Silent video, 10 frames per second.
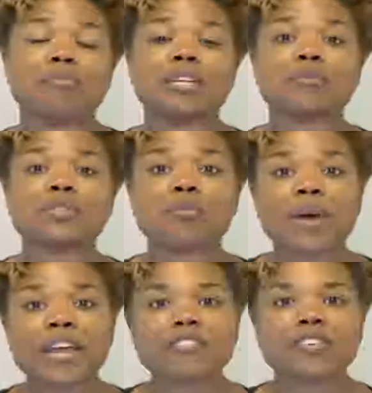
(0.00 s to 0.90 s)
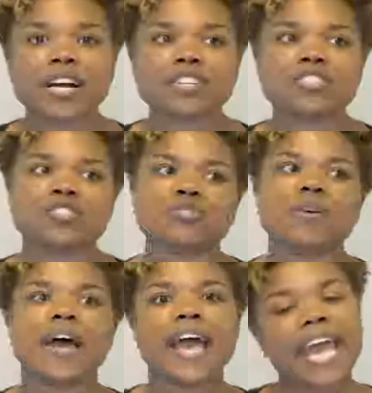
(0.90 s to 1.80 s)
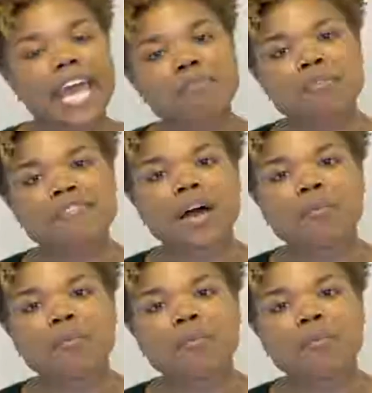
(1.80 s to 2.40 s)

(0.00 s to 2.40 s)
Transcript: but it was a way for us to amplify